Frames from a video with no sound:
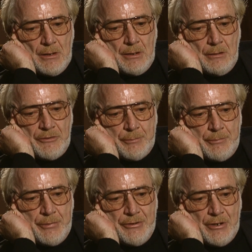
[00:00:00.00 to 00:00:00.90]

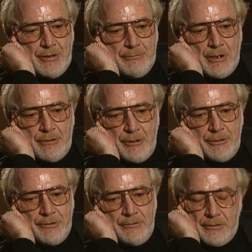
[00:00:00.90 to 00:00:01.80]
I wrote
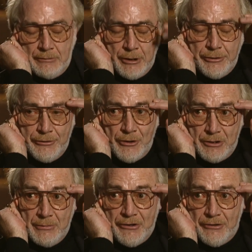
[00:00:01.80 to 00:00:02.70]
a
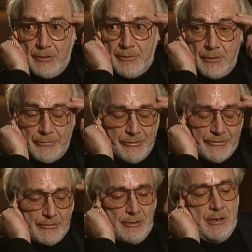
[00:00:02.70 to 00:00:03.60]
documentary about
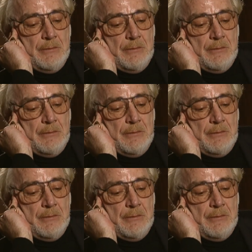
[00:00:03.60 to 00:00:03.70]
Bruce Lee.